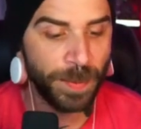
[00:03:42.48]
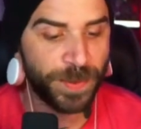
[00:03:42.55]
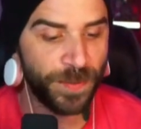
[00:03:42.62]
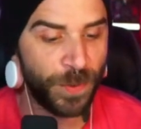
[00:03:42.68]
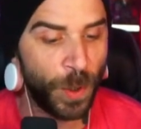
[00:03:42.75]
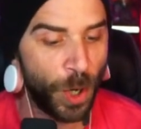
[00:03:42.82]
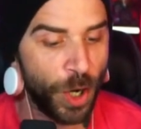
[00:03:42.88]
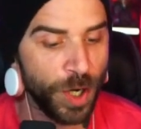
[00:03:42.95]
have
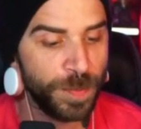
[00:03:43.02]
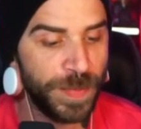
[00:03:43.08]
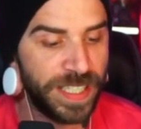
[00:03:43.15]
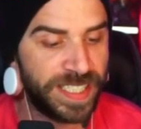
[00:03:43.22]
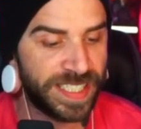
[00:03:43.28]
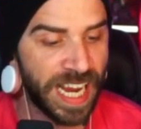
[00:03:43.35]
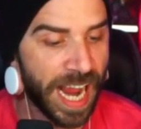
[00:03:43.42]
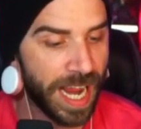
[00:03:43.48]
you heard me
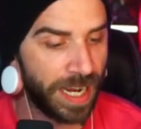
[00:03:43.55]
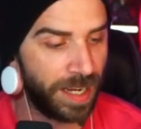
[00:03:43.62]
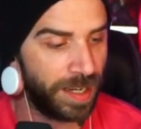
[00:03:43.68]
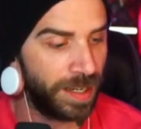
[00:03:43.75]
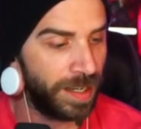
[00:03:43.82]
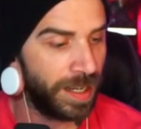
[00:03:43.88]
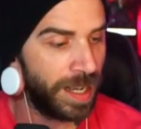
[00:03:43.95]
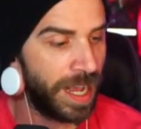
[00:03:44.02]
say
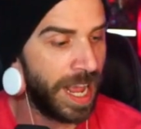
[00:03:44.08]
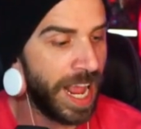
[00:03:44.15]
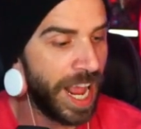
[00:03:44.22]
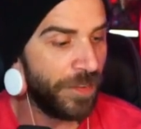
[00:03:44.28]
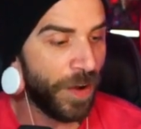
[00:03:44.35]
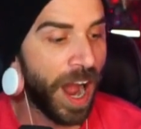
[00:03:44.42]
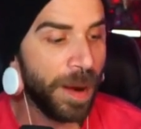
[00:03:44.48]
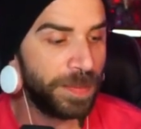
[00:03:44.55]

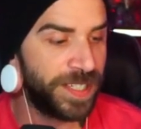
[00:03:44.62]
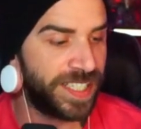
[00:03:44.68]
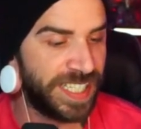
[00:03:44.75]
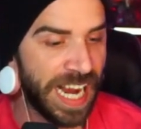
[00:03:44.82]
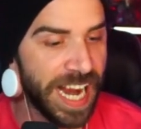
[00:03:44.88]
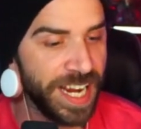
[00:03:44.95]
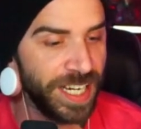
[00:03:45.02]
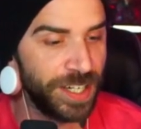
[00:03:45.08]
if I'm
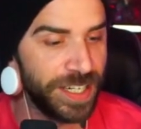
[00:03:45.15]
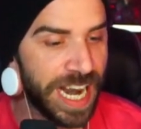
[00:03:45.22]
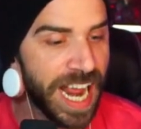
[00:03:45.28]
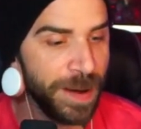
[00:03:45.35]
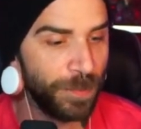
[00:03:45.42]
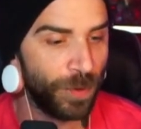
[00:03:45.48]
saying your name